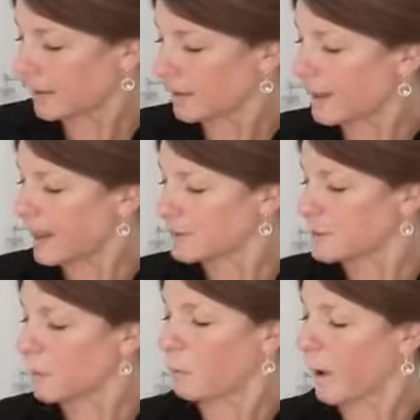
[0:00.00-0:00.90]
let
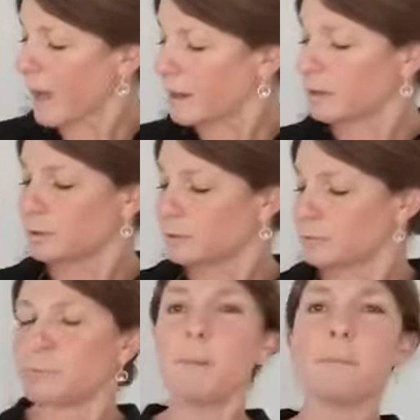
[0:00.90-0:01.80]
the wild
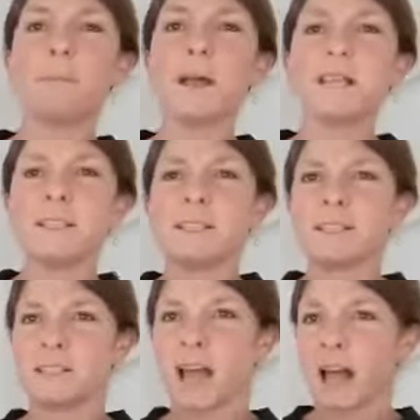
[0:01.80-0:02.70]
rumpus
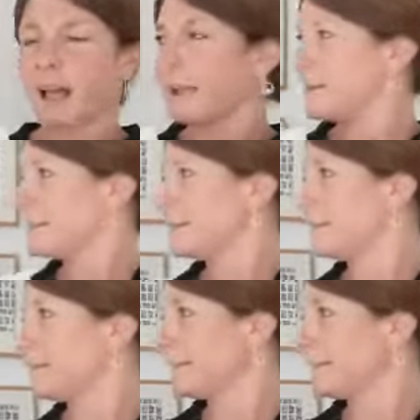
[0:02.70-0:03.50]
start.